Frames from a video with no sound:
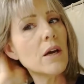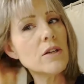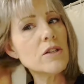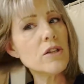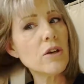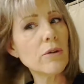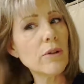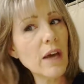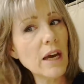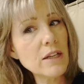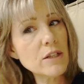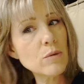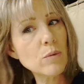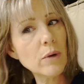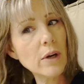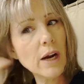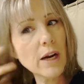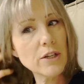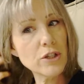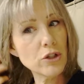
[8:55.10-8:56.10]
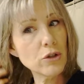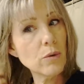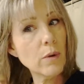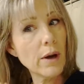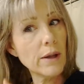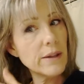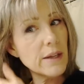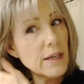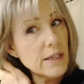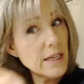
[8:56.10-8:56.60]
So that's what I do
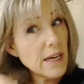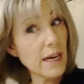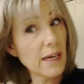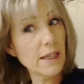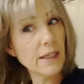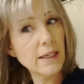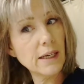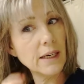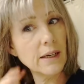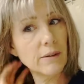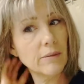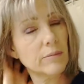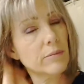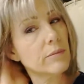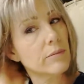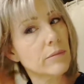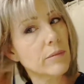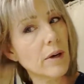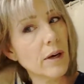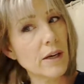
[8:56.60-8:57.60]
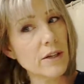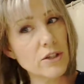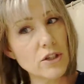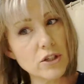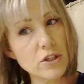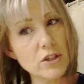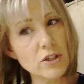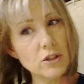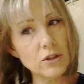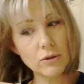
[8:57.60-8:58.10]
on the daily. I
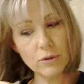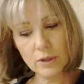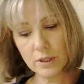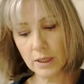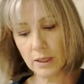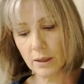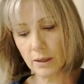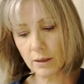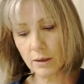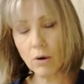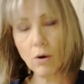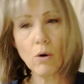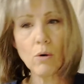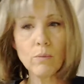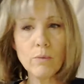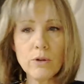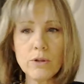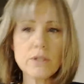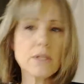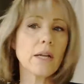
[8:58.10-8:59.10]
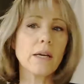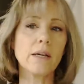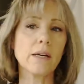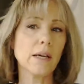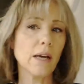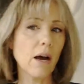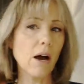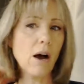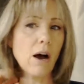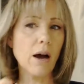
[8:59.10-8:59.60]
just use it almost like a
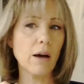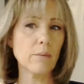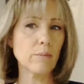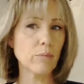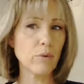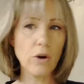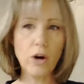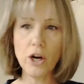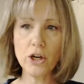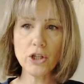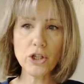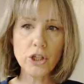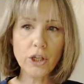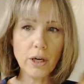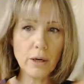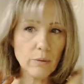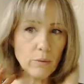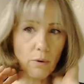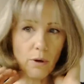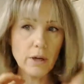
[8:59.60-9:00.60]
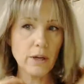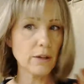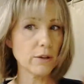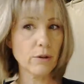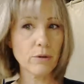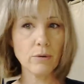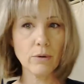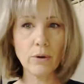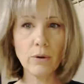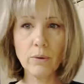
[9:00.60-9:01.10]
hot brush and run it
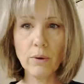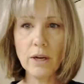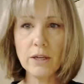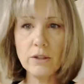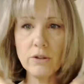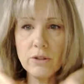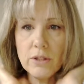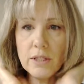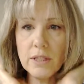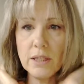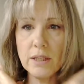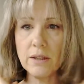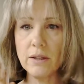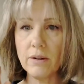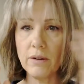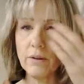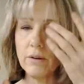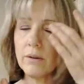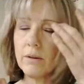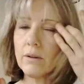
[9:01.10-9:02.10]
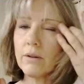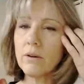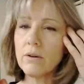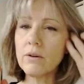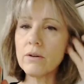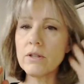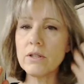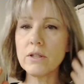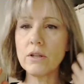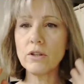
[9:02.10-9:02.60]
through and you see that there
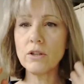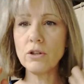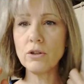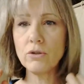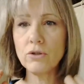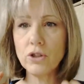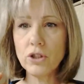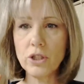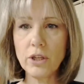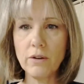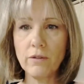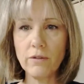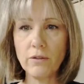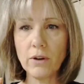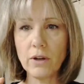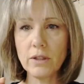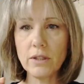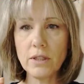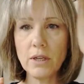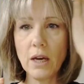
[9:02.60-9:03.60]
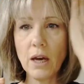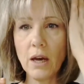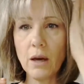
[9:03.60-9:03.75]
is a huge difference